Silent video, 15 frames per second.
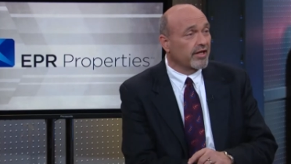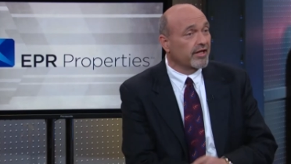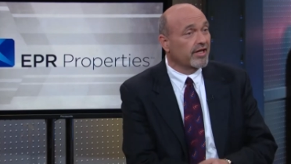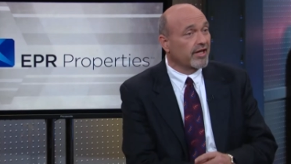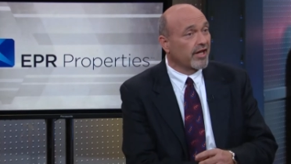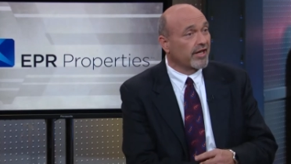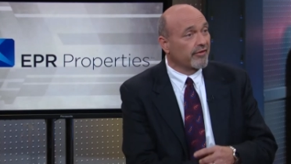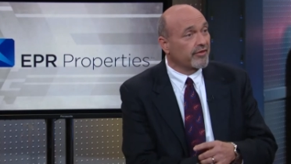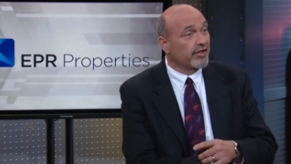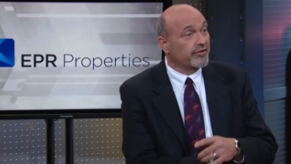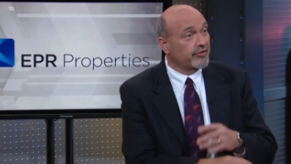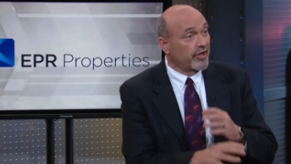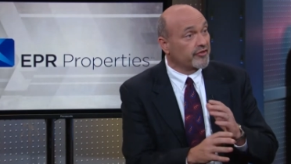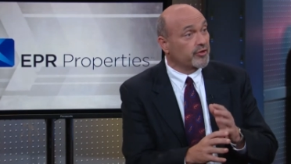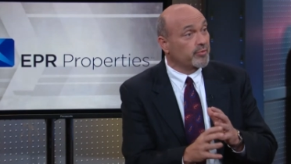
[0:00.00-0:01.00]
uh, kind of the
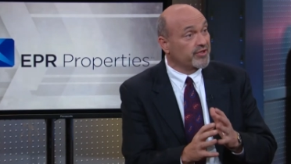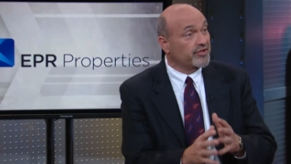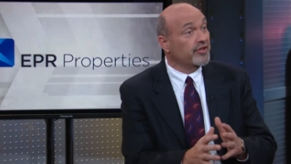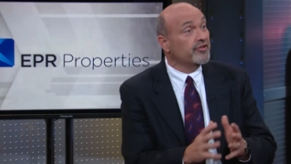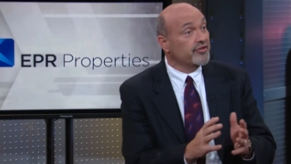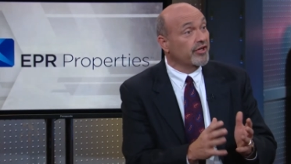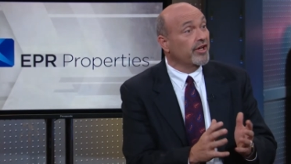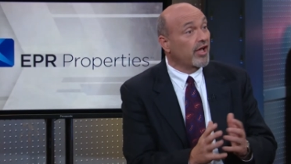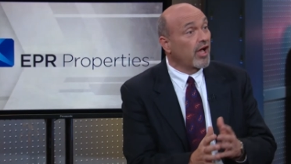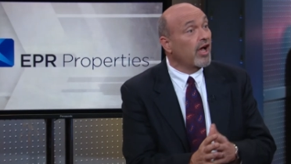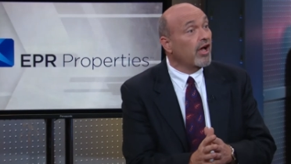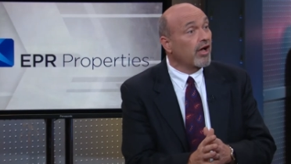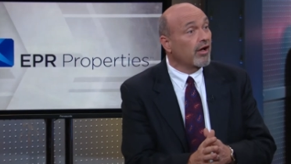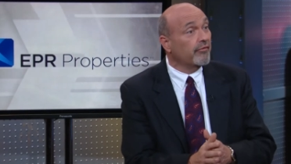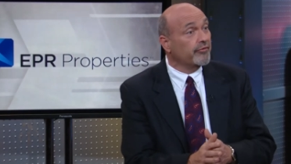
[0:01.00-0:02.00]
juxtaposition
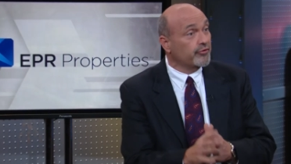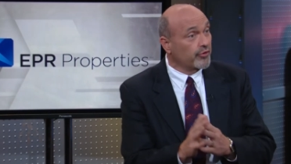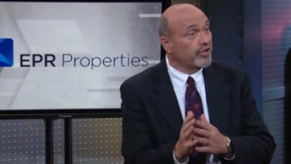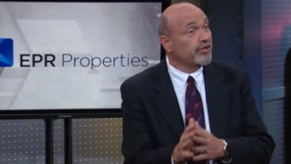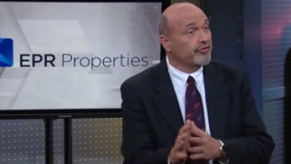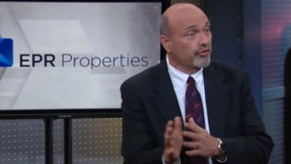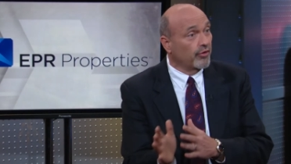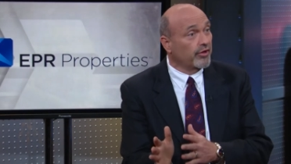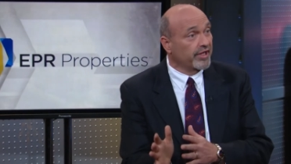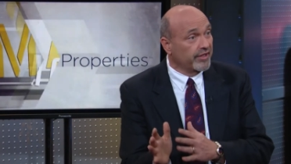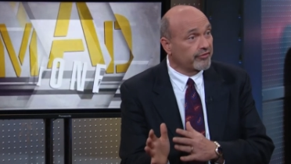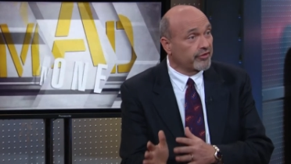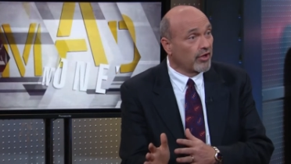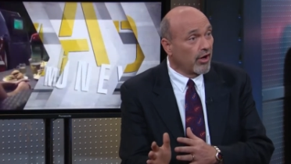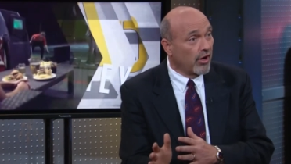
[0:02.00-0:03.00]
of traditional
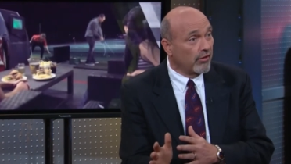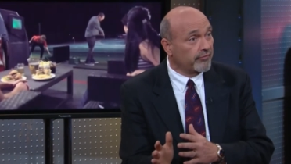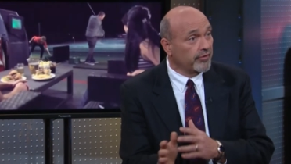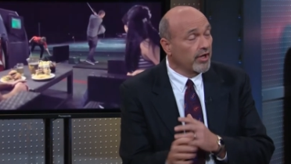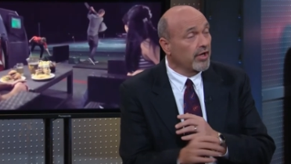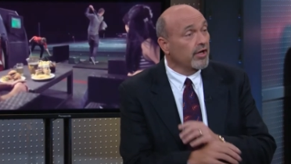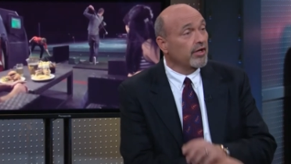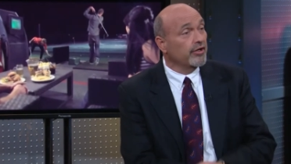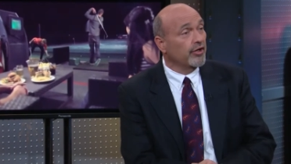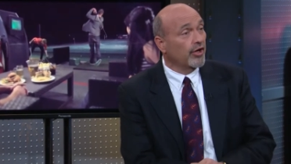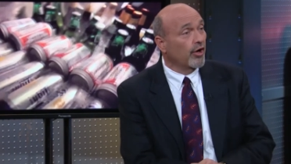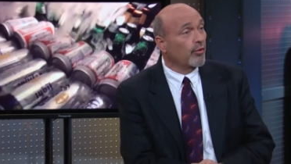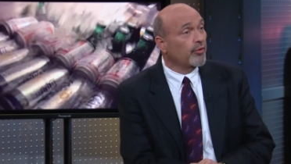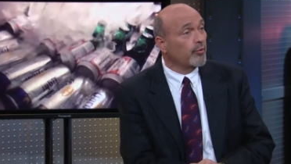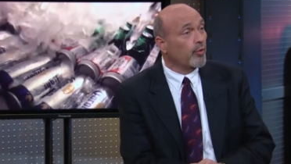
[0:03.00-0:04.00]
links golf. You
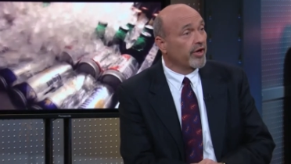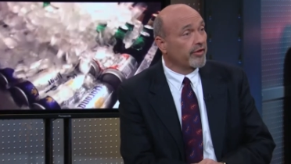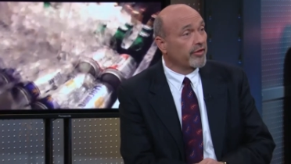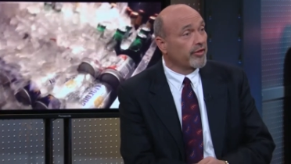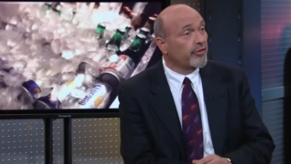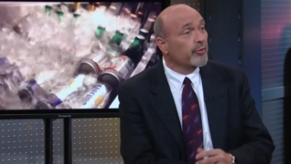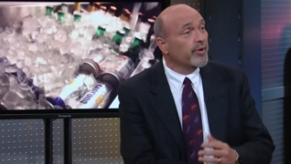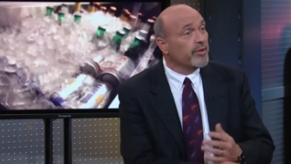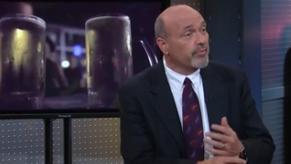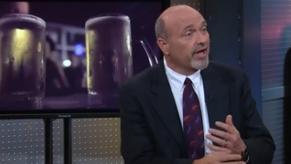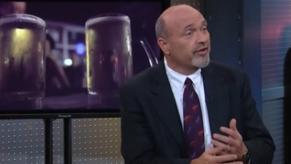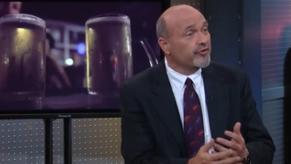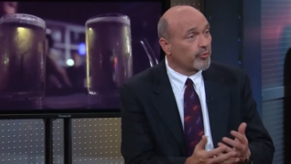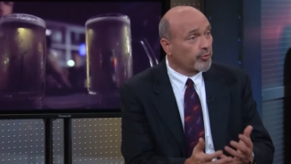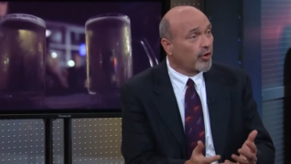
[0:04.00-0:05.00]
know, what are the three
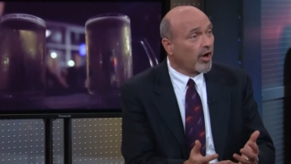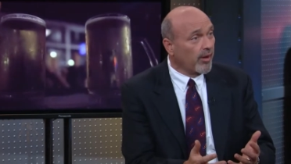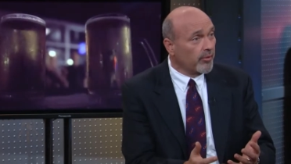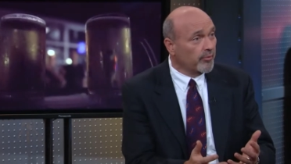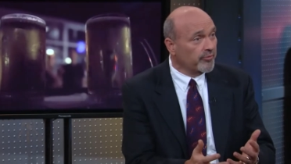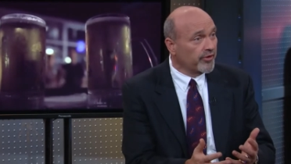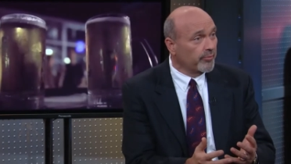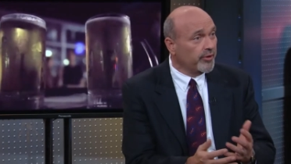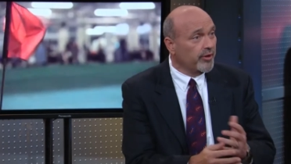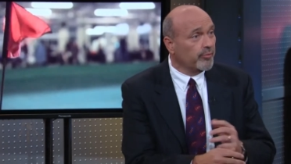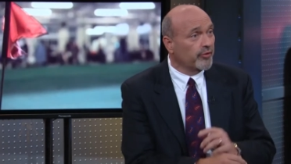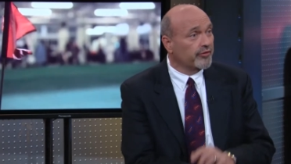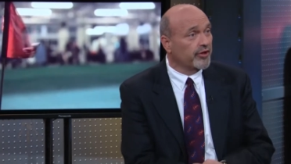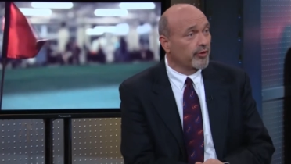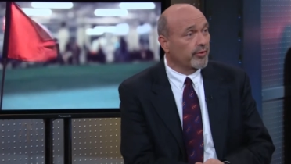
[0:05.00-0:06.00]
major problems that people
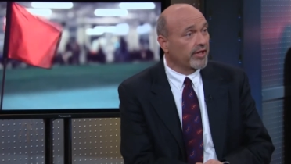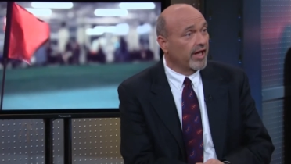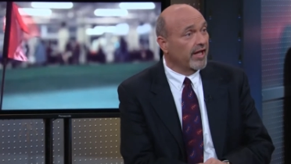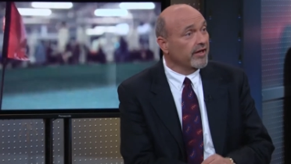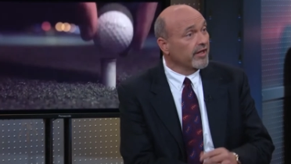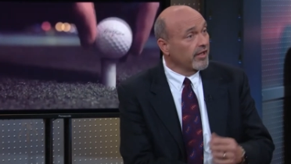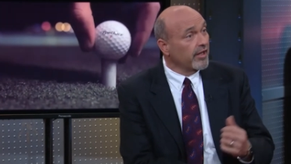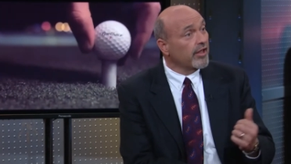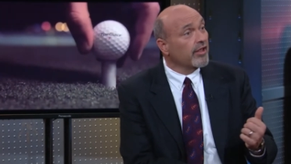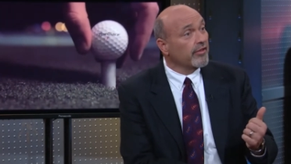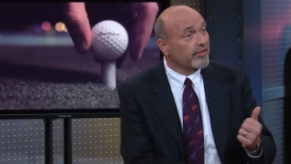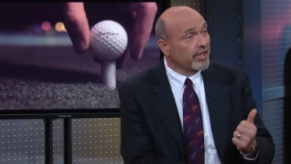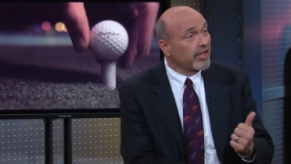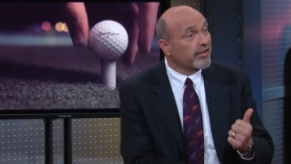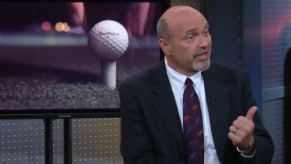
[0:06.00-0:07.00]
deal with that?
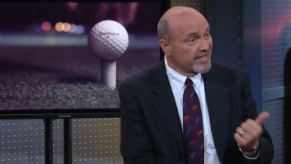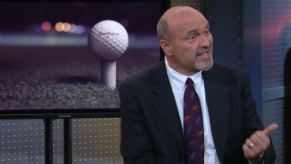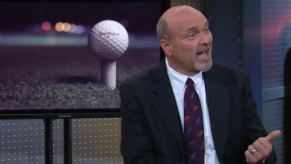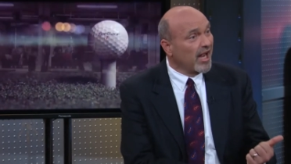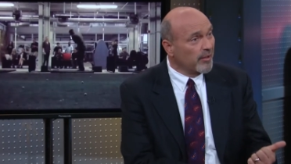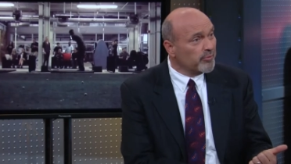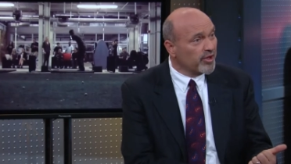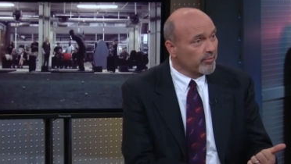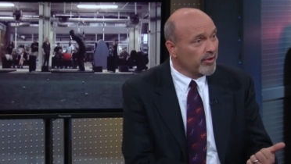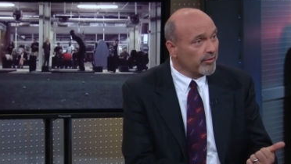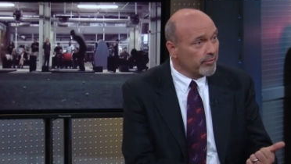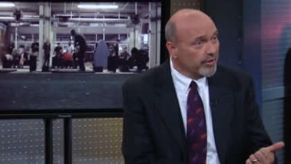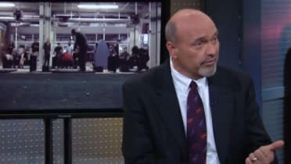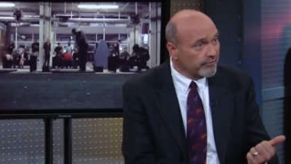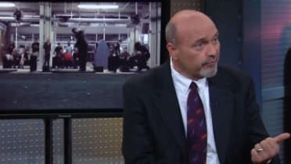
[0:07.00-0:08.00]
the, the time
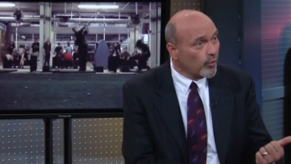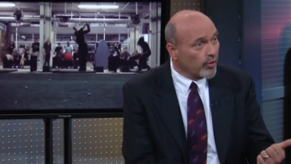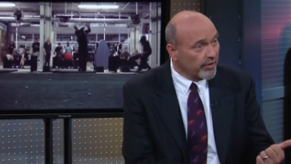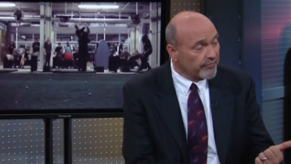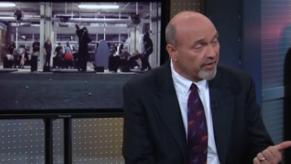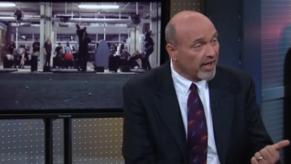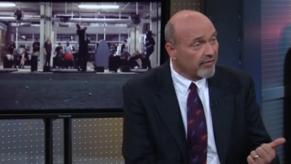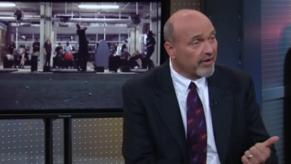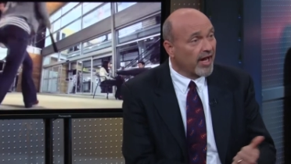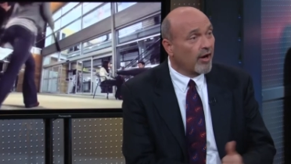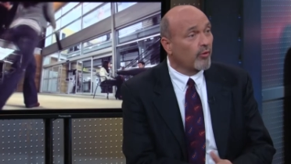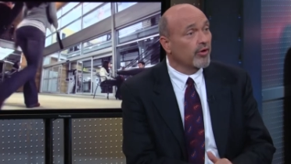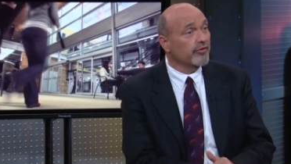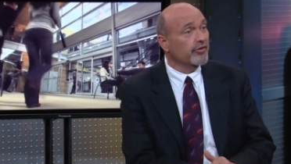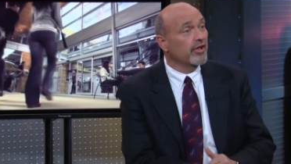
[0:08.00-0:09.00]
commitment, four right. to five
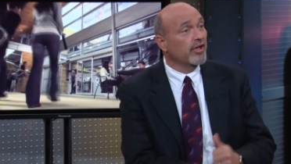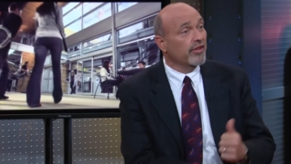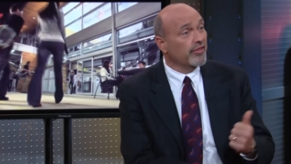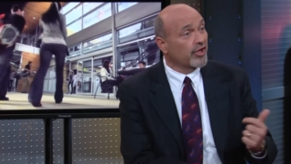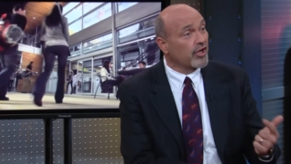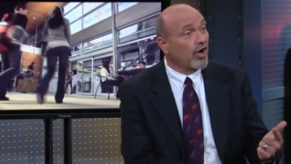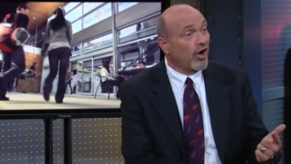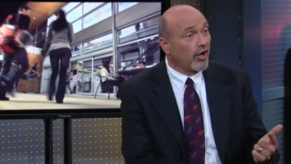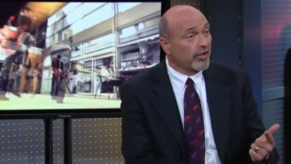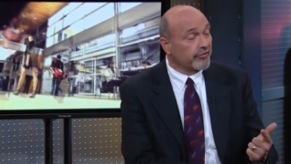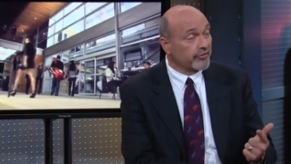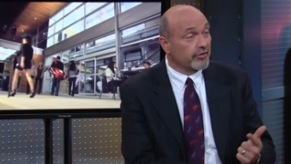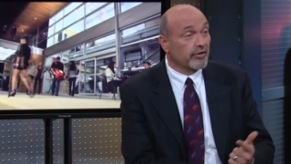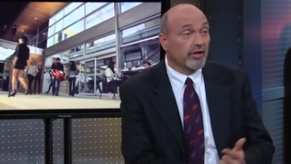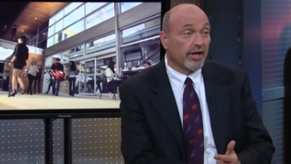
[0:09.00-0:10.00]
hours, the
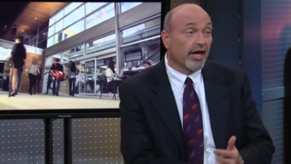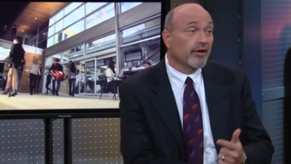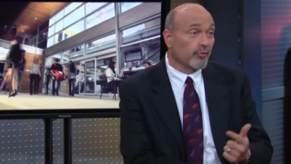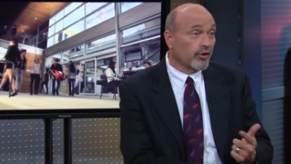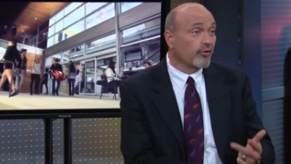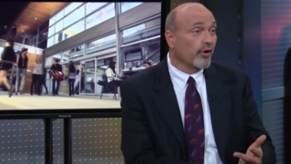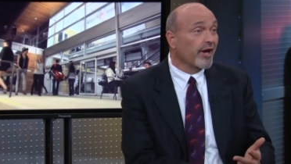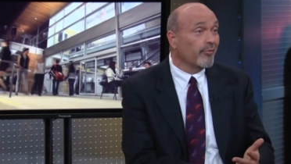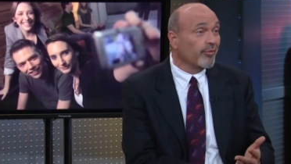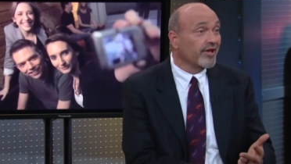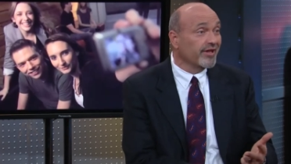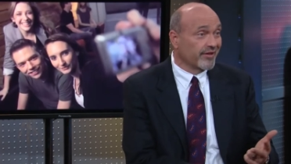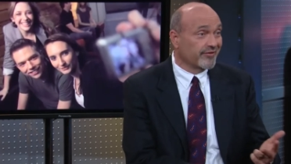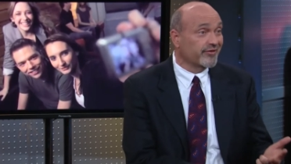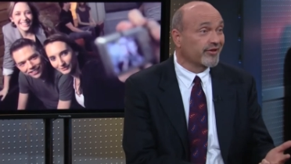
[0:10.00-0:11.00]
cost, and regrettably,
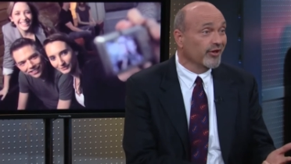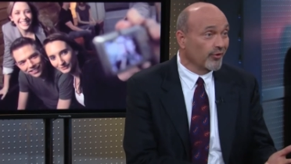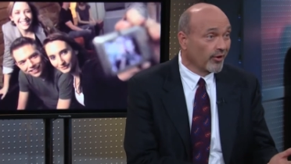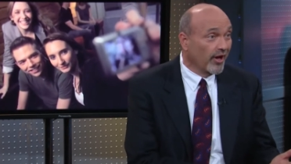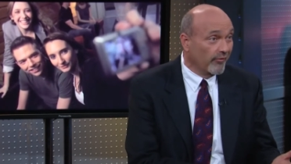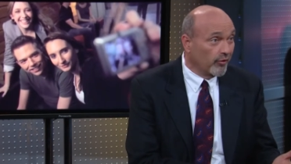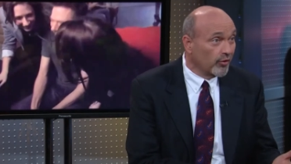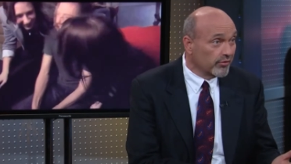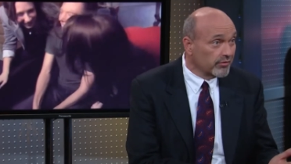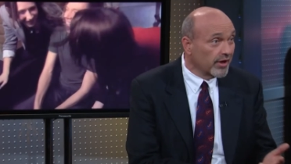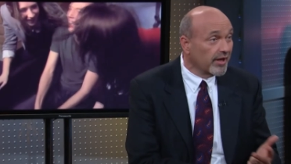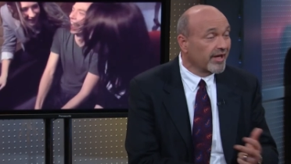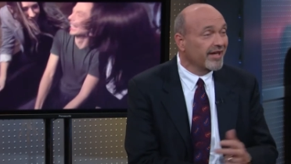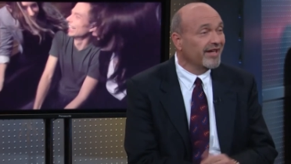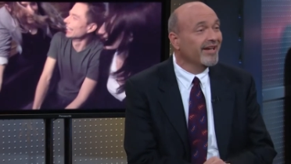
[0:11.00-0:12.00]
the skill level. Uh,
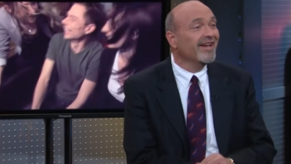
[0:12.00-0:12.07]
right.